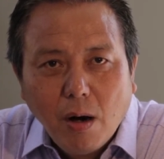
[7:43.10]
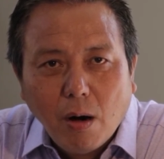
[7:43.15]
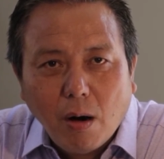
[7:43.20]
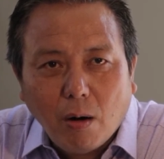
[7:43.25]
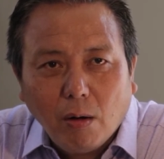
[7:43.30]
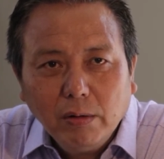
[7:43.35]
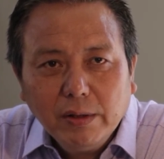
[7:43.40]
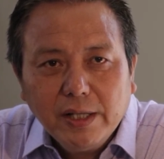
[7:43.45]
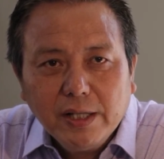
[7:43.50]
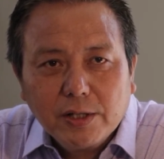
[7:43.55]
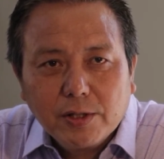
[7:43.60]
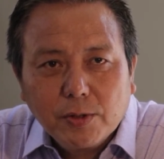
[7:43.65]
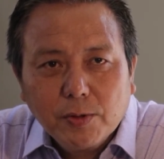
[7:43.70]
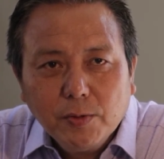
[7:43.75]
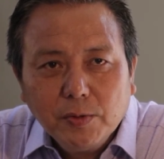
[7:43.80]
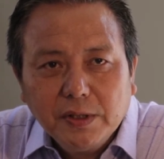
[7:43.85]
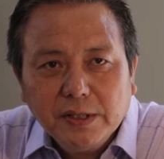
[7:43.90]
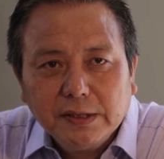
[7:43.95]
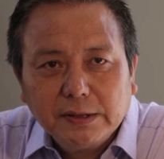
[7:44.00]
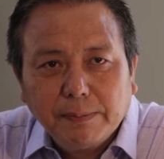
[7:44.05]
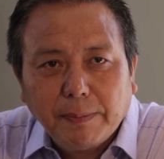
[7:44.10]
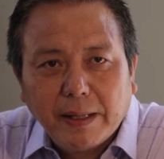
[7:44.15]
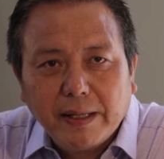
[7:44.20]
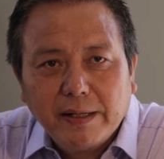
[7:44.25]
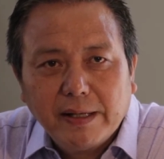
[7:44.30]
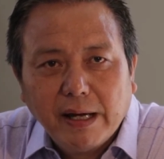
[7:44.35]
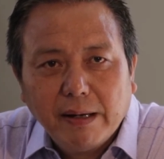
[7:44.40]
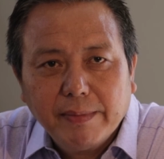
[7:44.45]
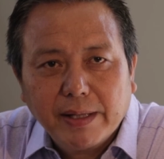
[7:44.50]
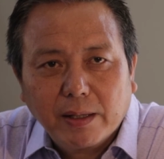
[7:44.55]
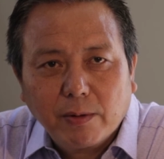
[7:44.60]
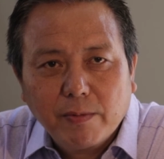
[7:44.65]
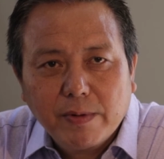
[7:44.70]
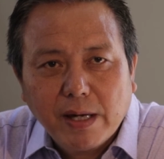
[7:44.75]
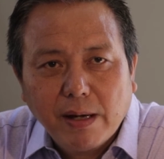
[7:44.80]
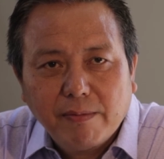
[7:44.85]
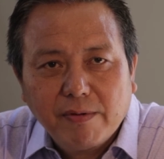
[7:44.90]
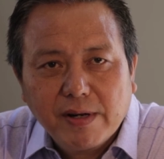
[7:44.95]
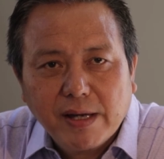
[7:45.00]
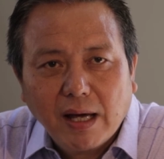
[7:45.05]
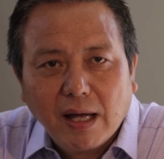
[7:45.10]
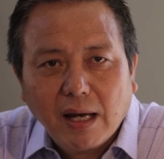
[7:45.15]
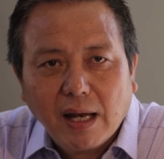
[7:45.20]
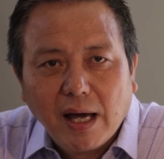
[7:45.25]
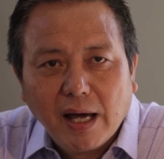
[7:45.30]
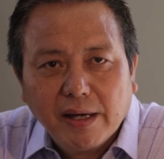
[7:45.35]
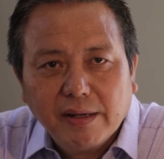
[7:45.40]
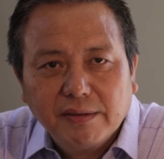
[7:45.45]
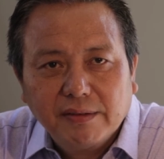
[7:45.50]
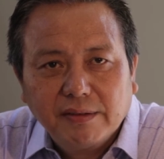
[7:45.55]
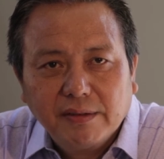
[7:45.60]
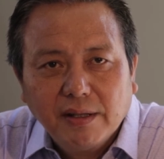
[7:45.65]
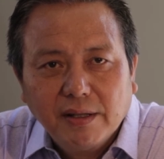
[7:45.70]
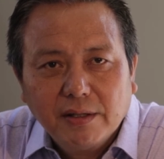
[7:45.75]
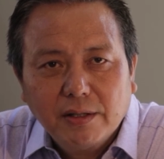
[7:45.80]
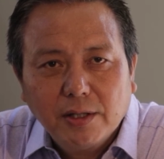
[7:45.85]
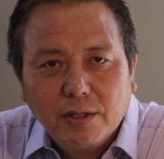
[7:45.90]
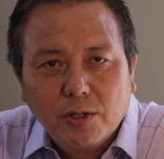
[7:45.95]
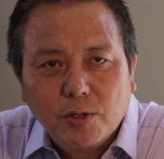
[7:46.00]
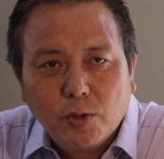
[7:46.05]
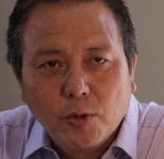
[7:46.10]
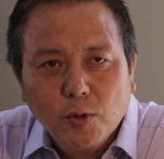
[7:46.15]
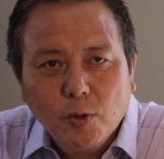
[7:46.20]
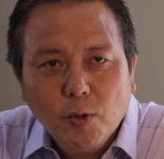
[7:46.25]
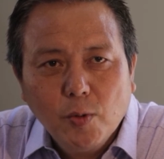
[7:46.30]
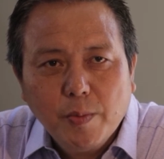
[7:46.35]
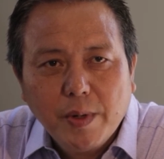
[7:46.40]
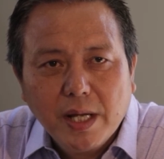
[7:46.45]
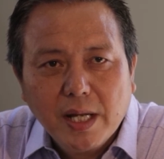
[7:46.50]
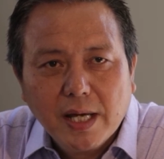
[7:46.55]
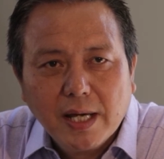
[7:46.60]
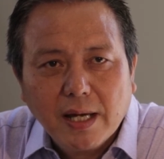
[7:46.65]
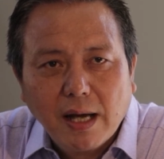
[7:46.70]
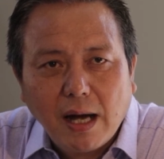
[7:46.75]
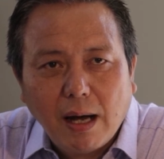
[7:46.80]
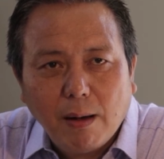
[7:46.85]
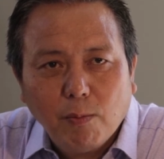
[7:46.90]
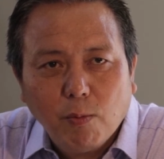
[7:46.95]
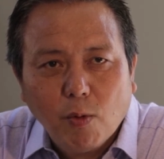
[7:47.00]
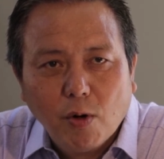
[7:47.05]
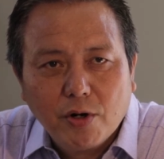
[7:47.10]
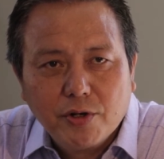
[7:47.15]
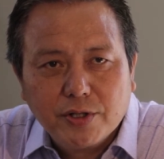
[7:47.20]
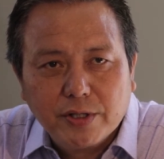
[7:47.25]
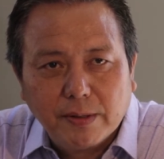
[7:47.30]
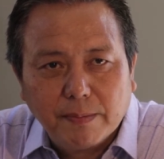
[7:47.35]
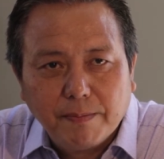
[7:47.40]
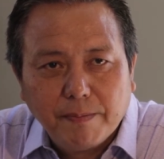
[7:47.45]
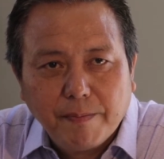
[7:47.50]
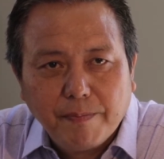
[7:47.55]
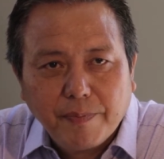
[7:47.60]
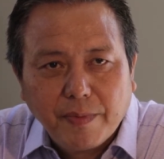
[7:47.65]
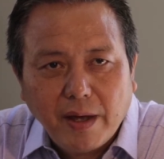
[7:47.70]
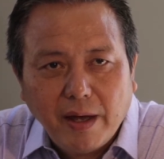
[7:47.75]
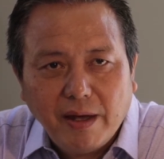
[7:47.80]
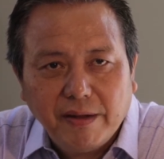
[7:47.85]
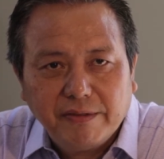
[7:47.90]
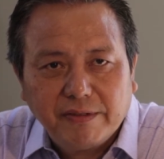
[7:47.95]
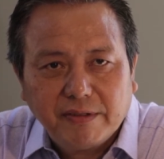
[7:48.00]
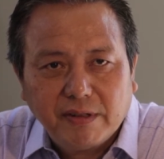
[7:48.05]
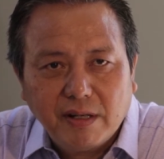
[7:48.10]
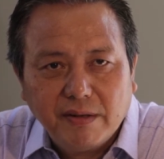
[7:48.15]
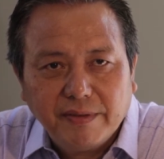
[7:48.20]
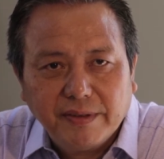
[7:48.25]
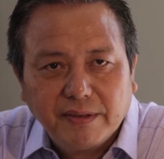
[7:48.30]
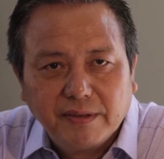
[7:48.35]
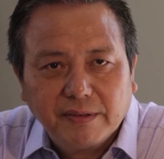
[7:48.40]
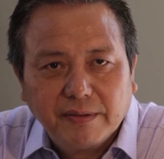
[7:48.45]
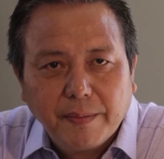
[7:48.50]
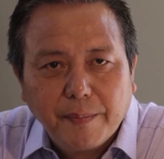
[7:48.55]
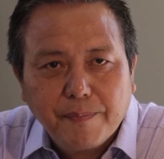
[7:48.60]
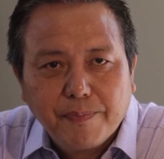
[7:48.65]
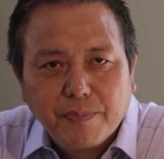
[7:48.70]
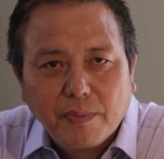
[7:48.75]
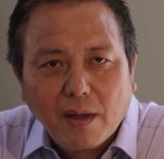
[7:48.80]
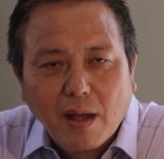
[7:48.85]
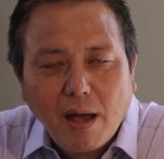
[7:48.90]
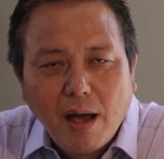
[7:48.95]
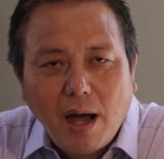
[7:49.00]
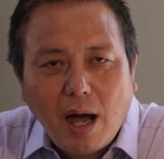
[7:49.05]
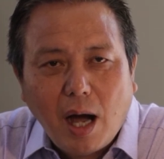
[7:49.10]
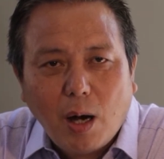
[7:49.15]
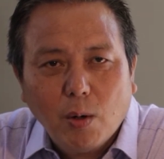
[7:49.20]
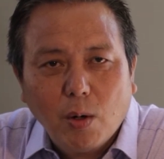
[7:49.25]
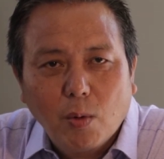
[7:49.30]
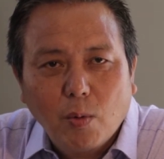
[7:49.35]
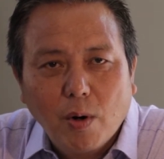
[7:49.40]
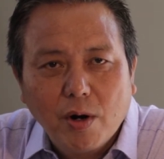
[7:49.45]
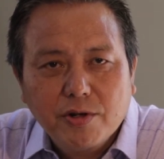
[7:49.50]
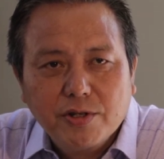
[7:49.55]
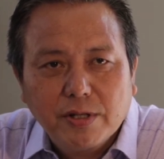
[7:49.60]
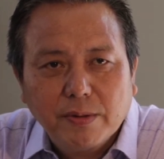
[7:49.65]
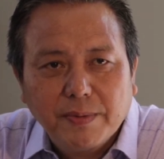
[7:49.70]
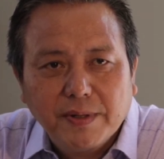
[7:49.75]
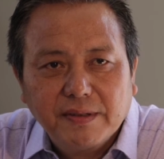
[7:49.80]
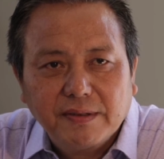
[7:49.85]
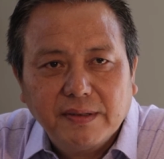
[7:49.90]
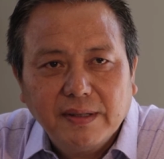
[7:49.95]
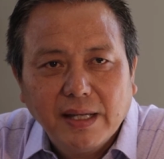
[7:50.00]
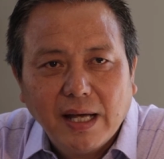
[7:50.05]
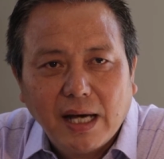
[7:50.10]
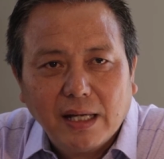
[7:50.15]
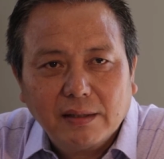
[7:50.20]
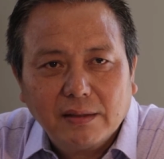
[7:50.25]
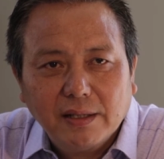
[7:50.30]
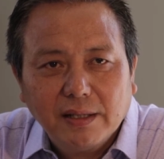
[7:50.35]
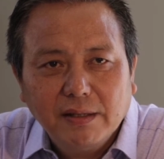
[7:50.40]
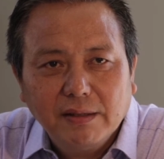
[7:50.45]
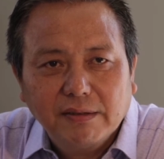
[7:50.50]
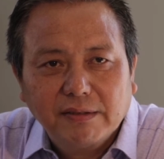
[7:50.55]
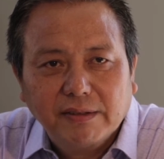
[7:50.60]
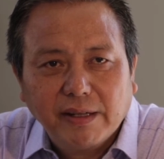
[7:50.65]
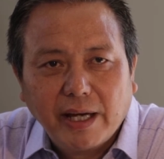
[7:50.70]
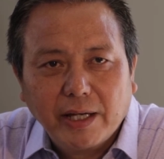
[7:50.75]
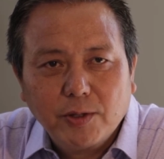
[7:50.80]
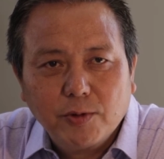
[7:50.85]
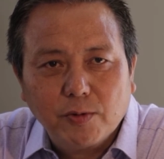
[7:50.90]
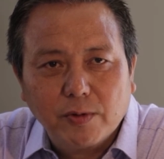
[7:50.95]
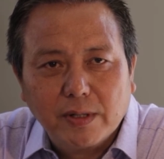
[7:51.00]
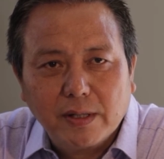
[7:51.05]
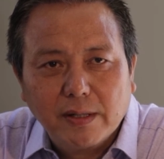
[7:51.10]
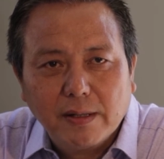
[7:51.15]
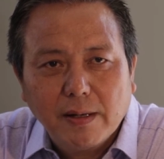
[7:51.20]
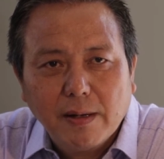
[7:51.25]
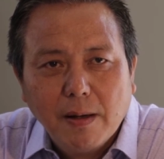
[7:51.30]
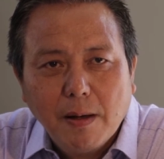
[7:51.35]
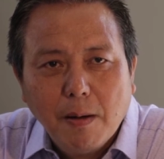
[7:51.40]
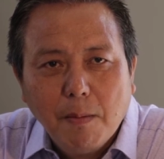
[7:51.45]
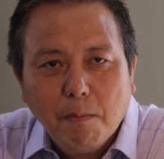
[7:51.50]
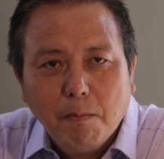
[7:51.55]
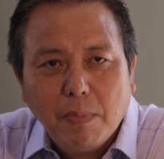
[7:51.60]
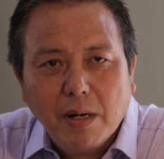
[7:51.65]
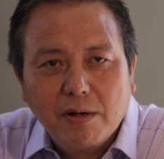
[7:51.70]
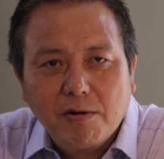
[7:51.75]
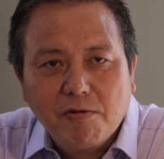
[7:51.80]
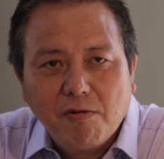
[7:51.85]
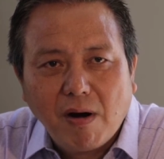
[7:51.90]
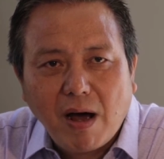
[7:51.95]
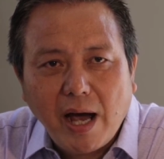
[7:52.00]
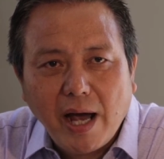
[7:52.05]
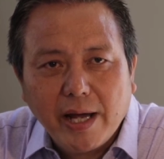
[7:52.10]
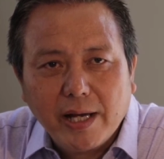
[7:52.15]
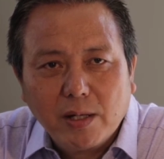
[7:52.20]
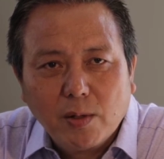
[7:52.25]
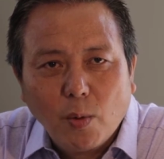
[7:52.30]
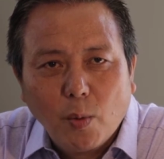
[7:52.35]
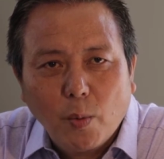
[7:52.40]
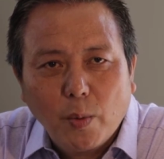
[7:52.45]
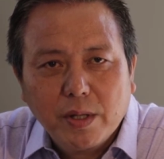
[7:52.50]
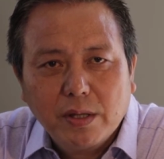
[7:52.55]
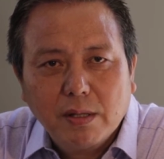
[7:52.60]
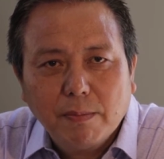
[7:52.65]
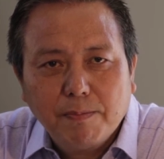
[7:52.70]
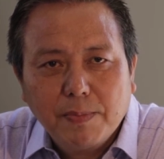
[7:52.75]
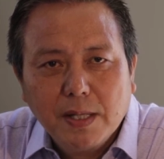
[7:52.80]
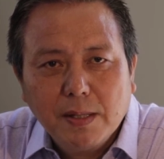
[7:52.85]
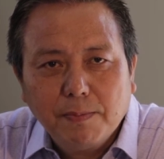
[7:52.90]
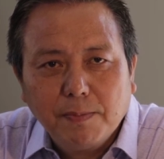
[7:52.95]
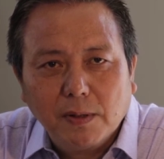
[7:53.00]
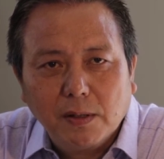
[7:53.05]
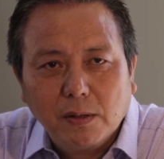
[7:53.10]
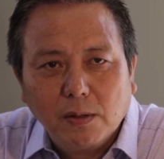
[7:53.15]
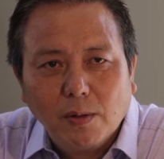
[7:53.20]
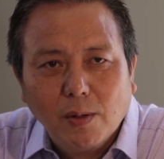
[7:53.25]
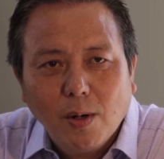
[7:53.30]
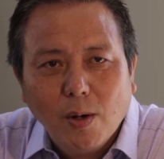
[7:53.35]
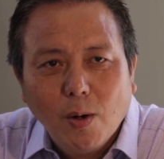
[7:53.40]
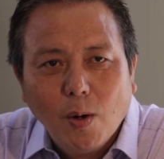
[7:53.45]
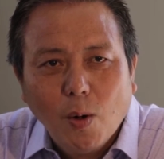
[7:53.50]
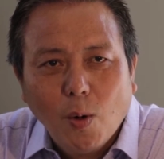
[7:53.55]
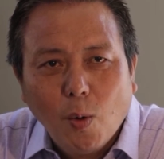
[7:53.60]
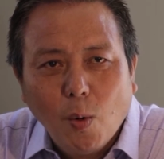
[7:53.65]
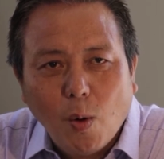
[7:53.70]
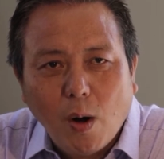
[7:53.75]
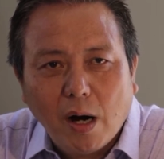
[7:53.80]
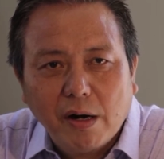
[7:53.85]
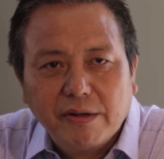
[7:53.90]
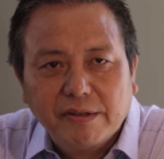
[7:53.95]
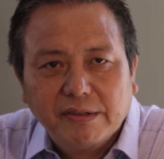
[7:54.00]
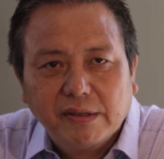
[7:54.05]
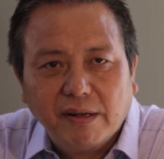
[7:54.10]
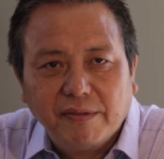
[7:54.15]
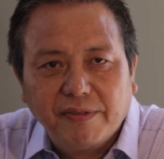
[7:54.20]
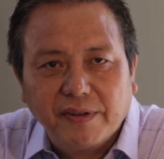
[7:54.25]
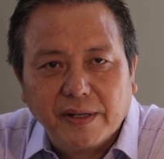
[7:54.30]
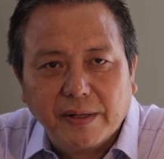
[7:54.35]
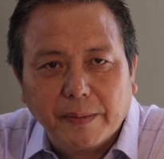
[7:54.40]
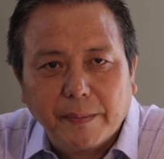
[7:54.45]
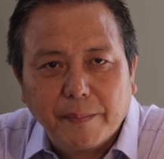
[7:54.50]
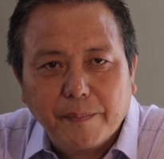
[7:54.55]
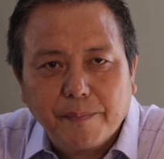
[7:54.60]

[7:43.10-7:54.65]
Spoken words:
Only through this pandemic we have realized the true meaning of worship and service. Our worship is not in the sanctuary, but right with the people who are suffering.